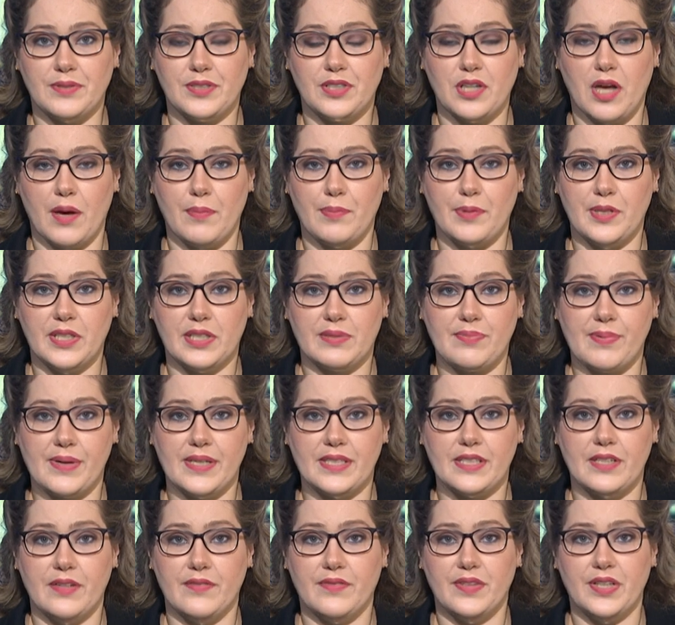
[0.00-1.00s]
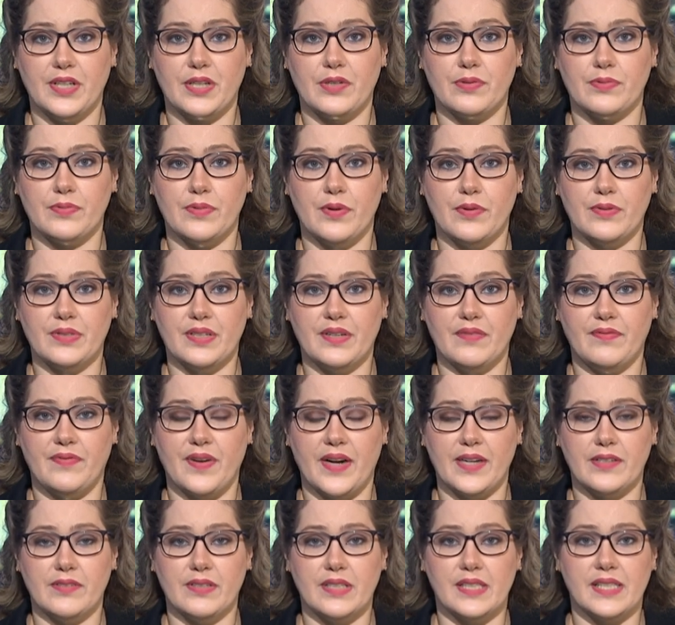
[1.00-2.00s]
stop the spread of the
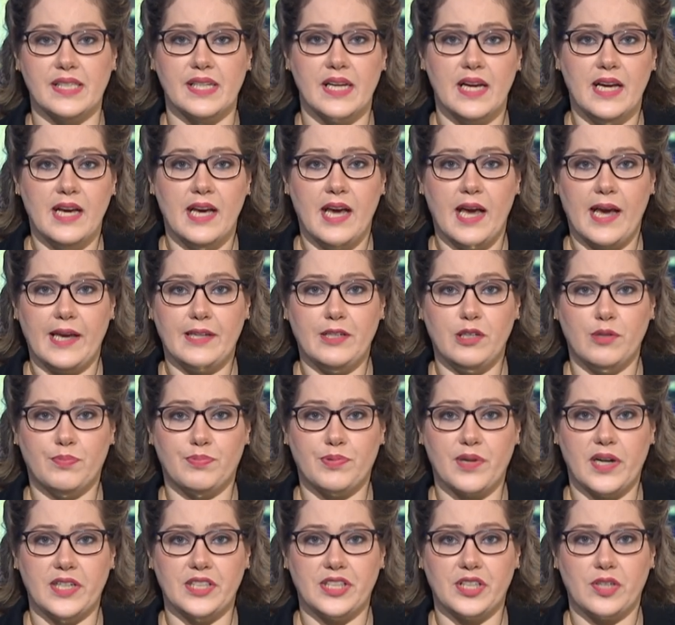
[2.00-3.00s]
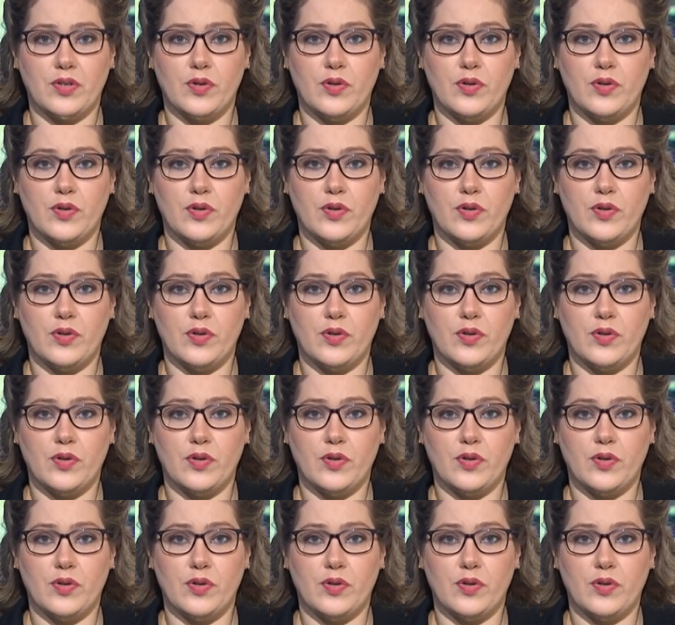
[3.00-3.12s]
coronavirus. A new project